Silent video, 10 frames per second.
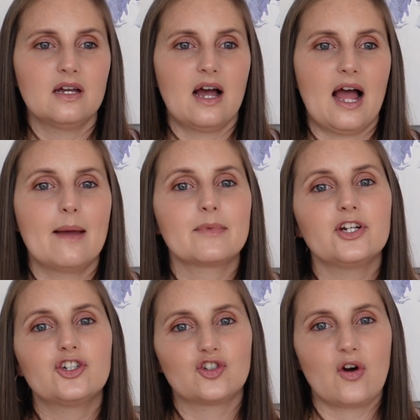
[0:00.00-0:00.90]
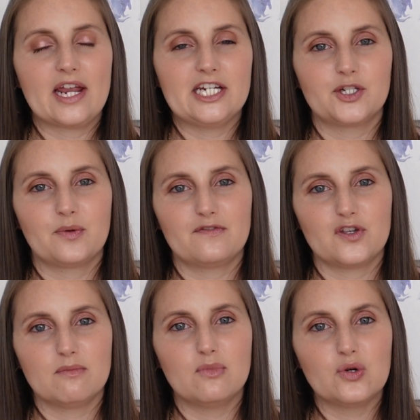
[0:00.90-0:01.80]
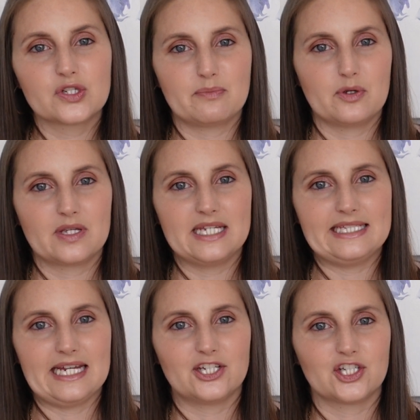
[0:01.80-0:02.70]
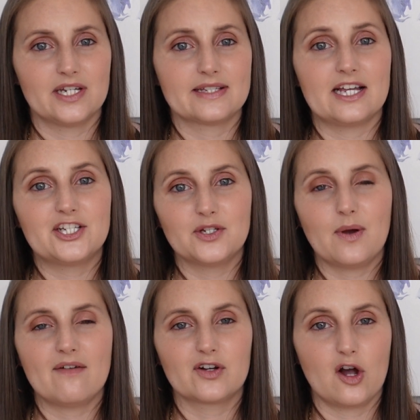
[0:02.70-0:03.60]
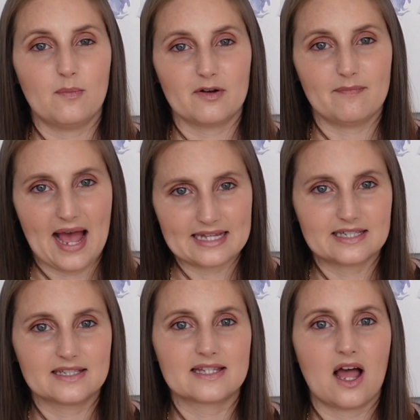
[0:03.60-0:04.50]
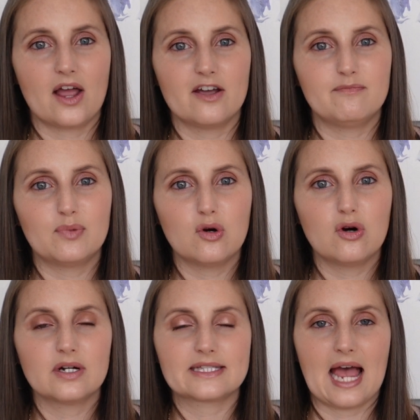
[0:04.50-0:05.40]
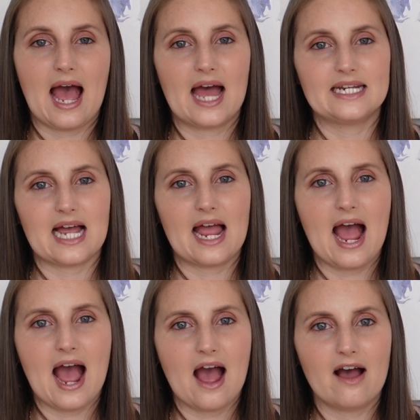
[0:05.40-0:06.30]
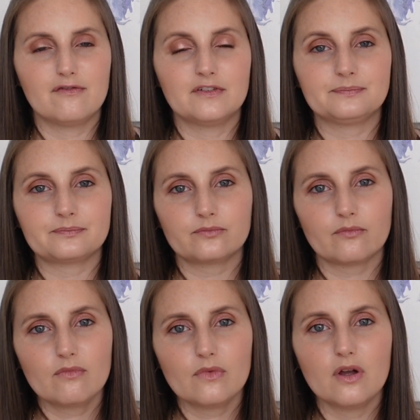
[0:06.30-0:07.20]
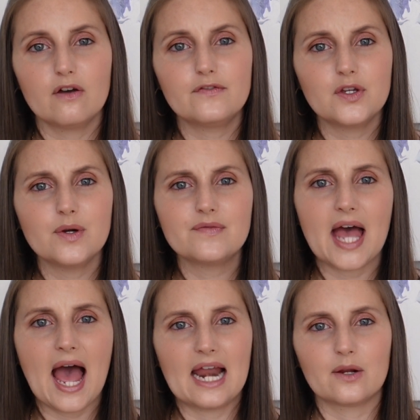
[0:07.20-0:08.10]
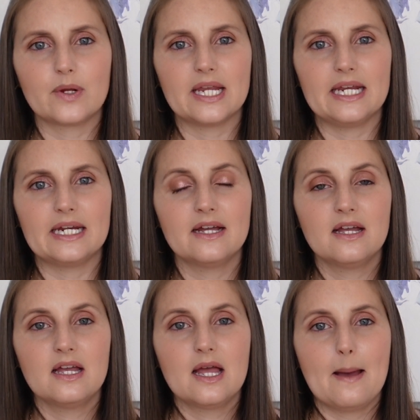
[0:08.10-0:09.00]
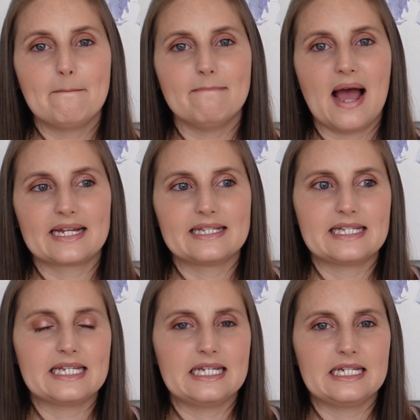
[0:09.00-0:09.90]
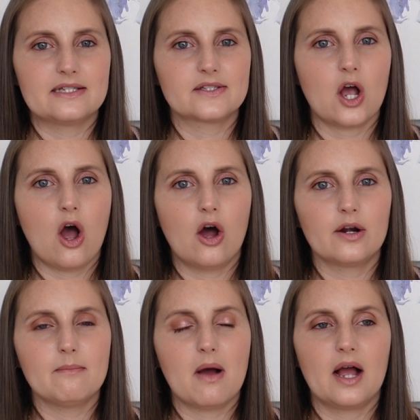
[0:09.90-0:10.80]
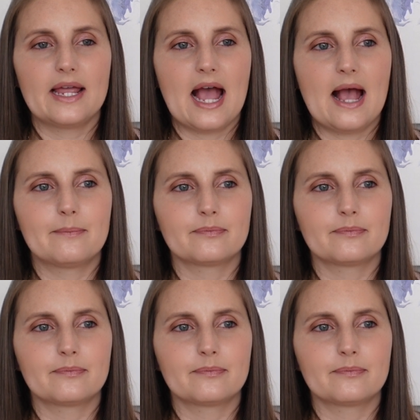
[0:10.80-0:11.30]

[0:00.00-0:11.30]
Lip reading: going to try and do a few more spooky stitches. I do have a couple of patterns that I have bought, and I have a few of the Halloween magazines on my